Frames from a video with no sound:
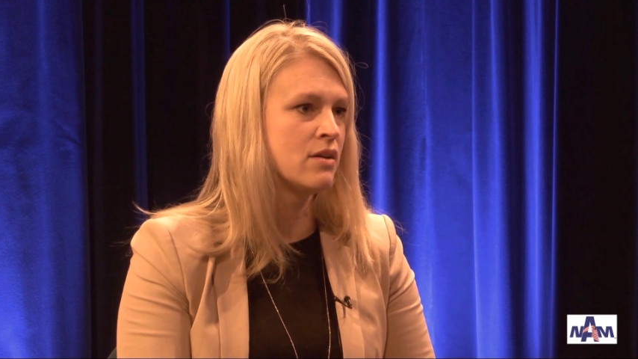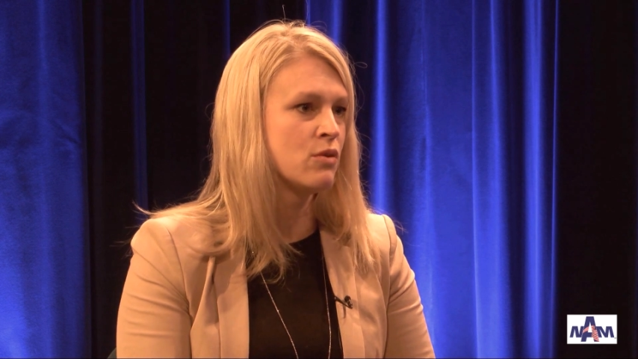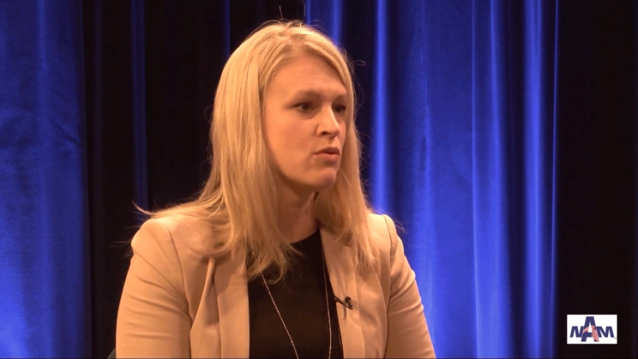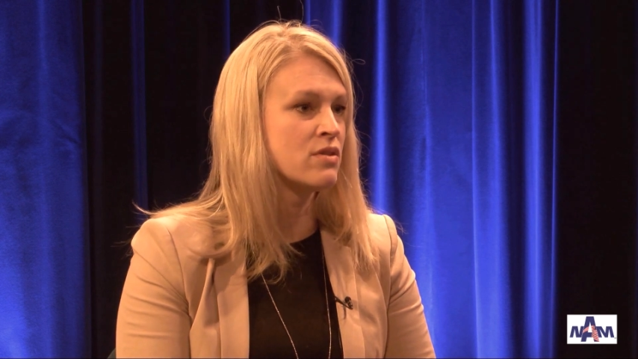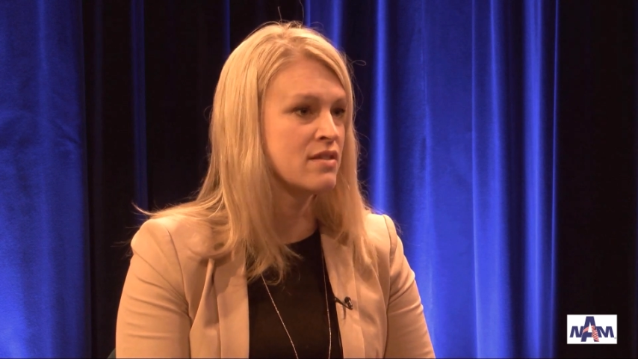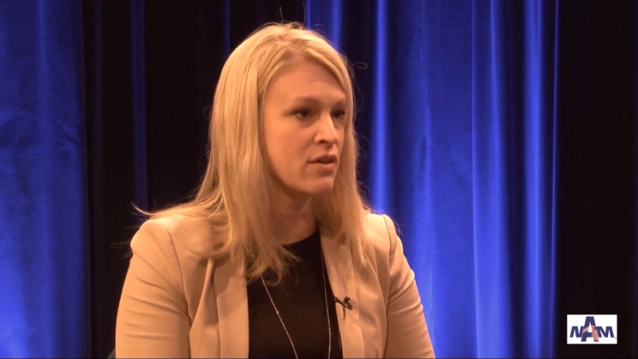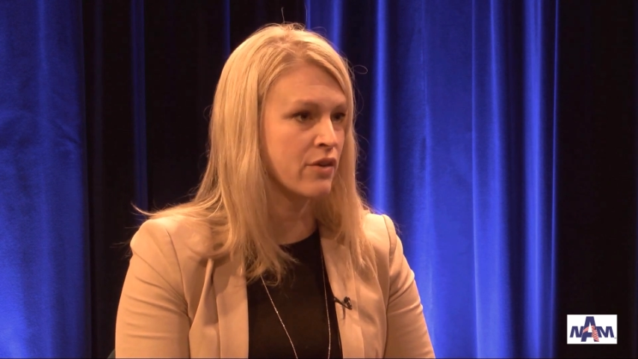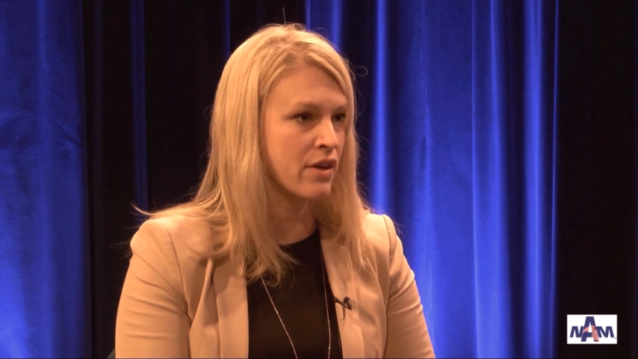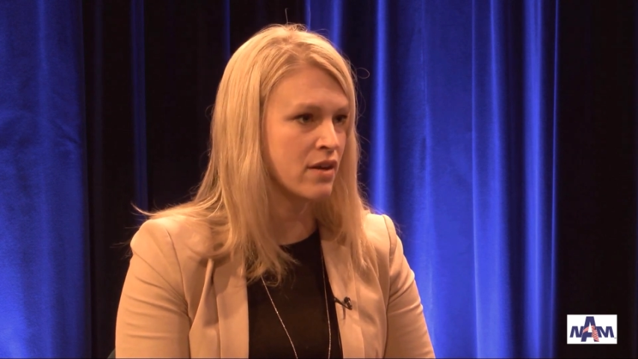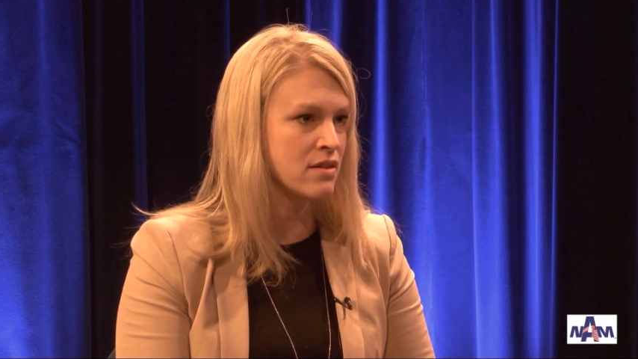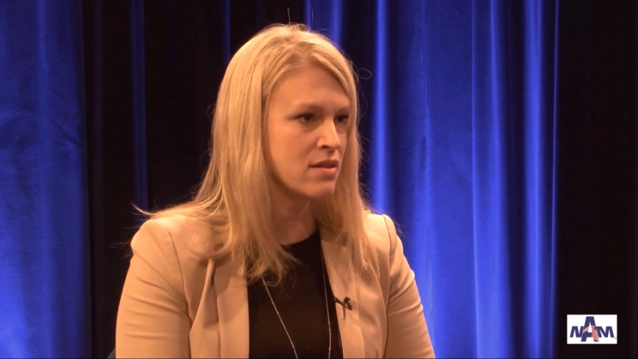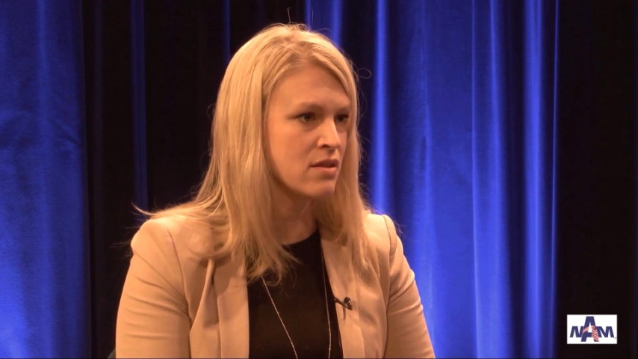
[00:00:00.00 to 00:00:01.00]

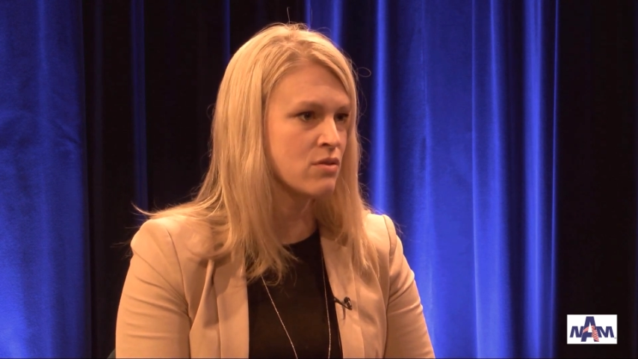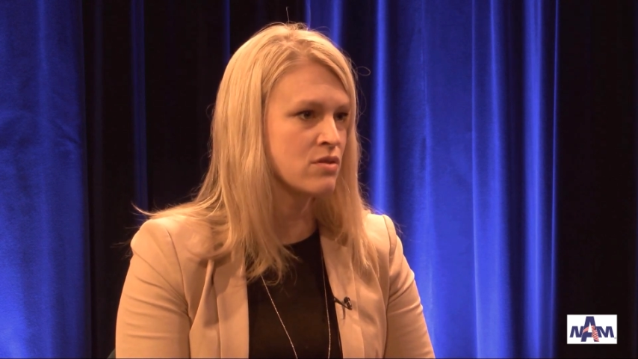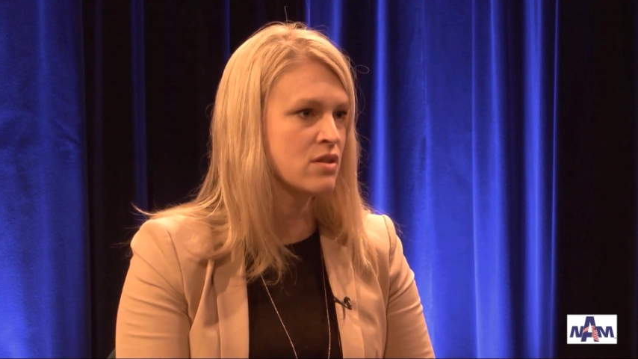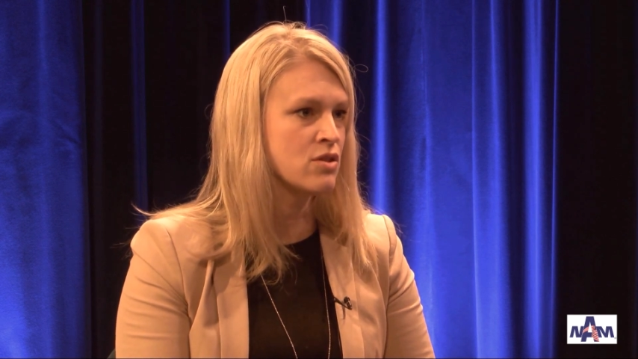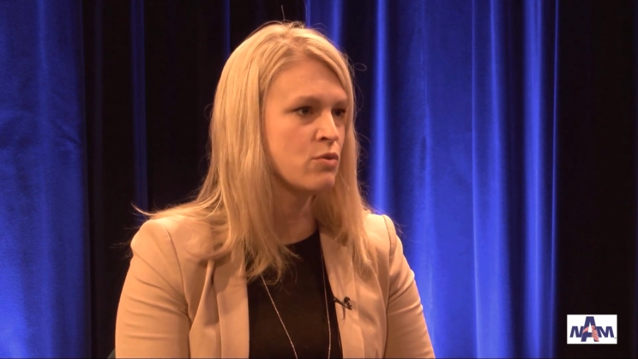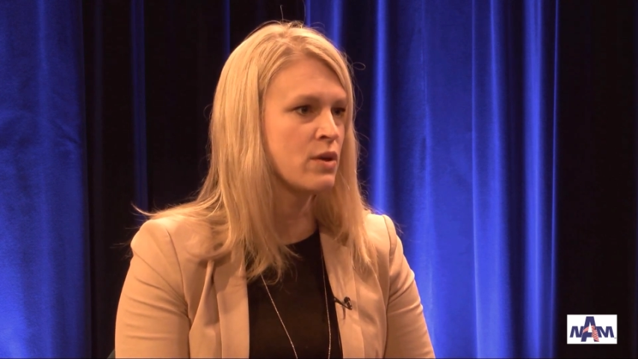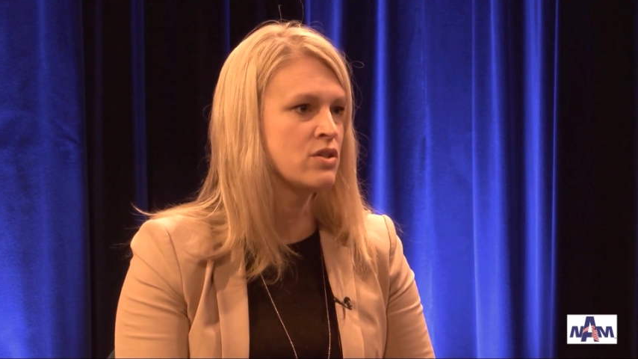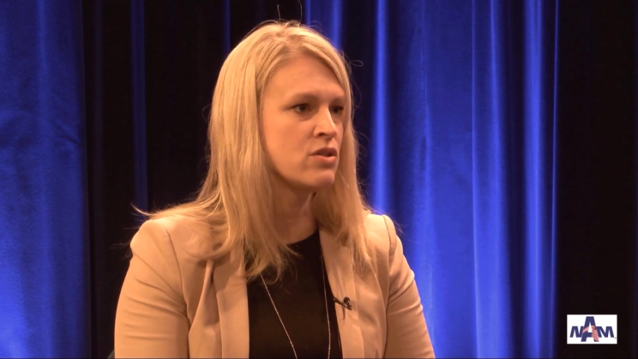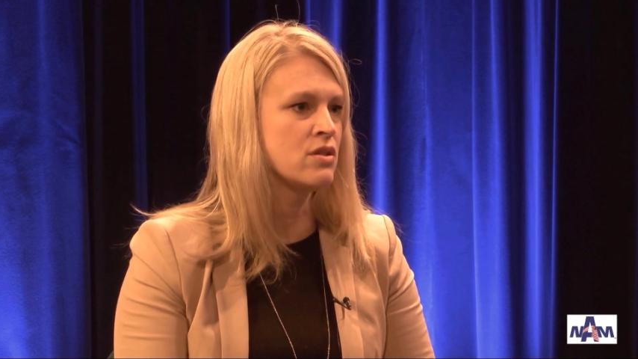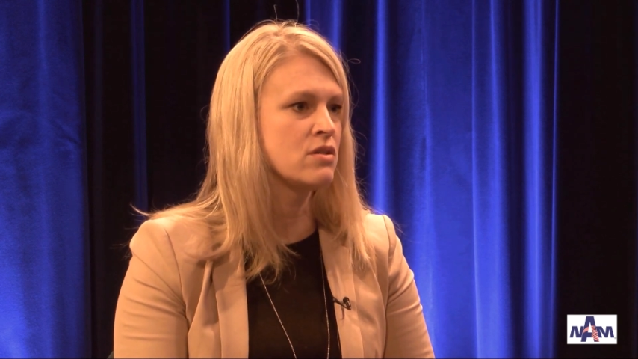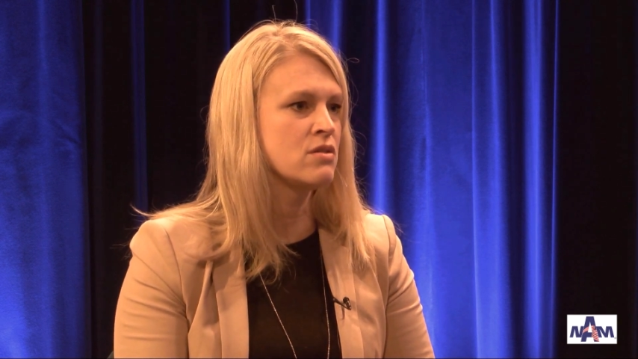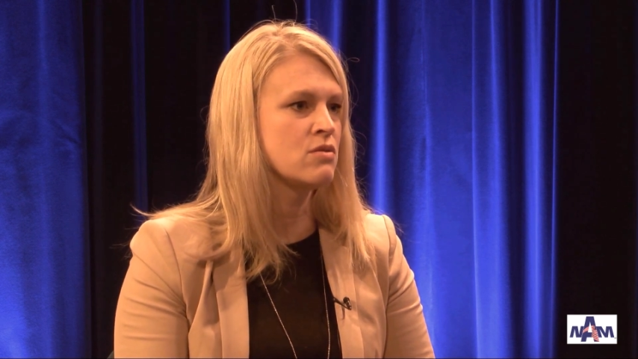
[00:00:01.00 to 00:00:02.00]
resilient in those
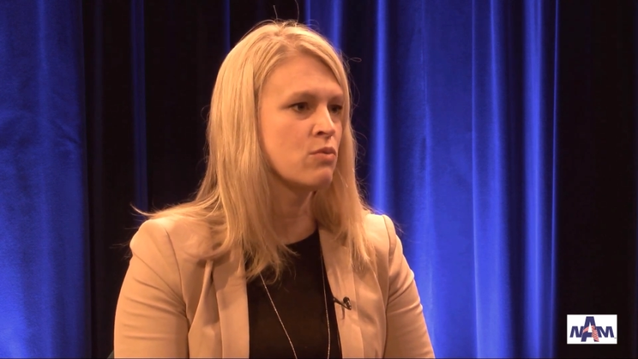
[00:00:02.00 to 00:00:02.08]
situations?